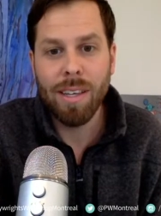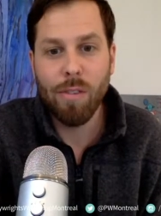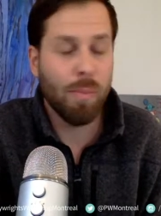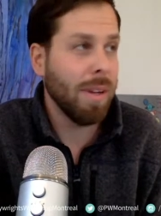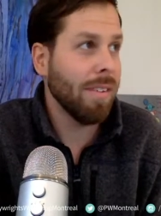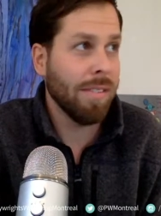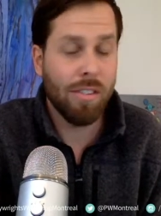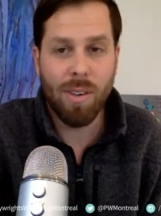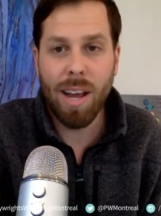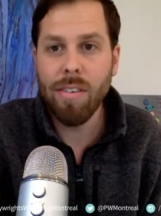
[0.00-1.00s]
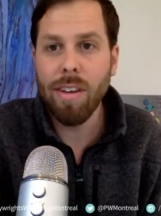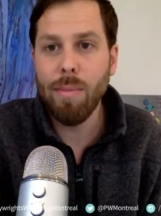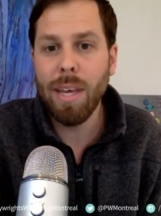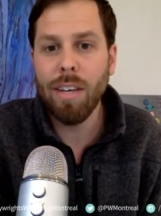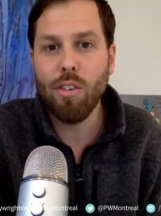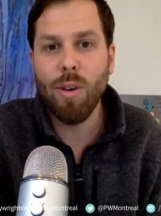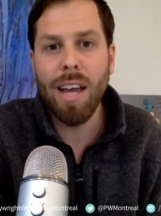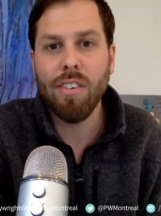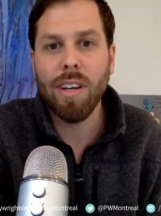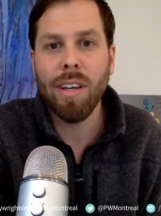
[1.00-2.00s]
If your piece is a tragedy, make it
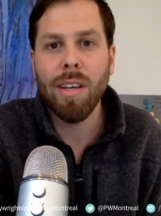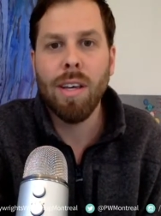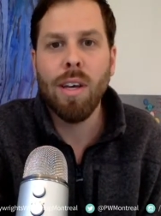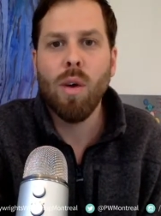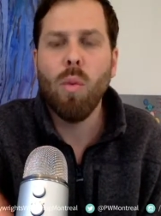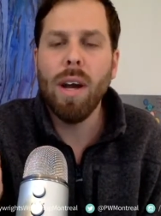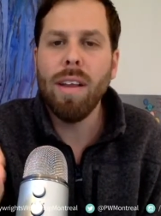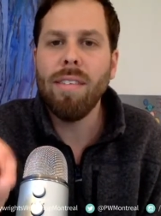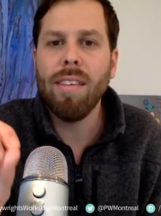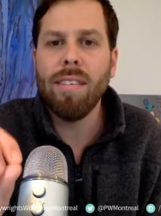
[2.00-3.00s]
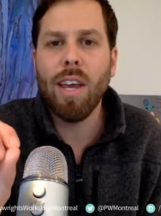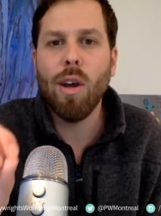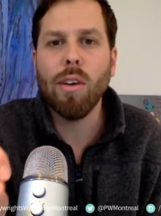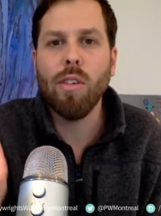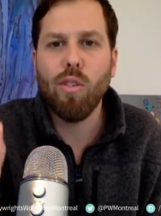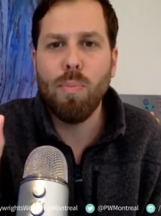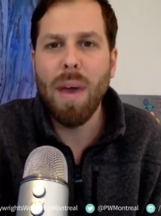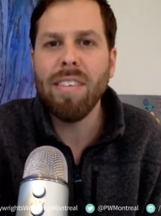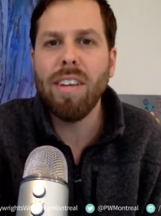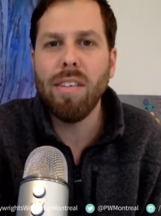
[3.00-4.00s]
tragic. What is this character's
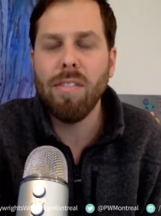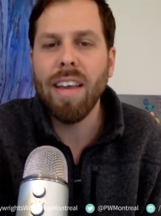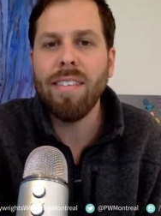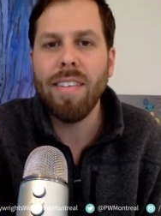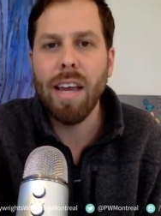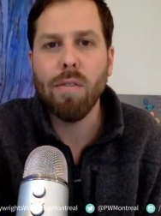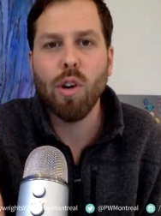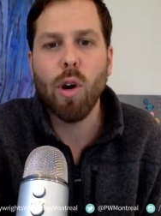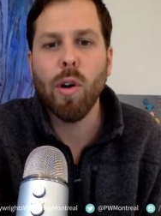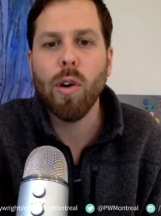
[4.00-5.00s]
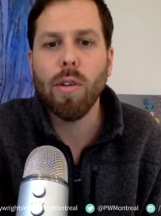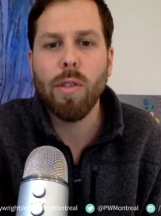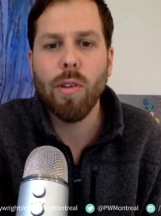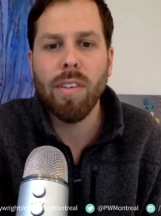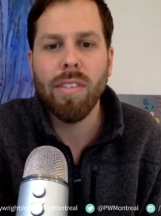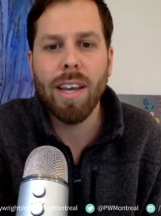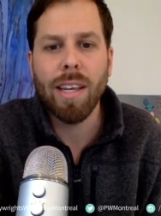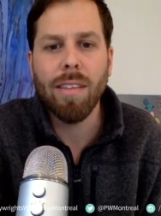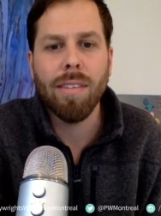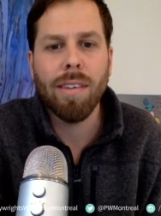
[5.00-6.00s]
best advice they ever heard? 30
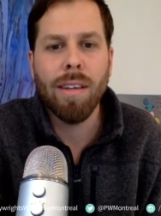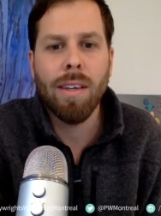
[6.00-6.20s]
seconds.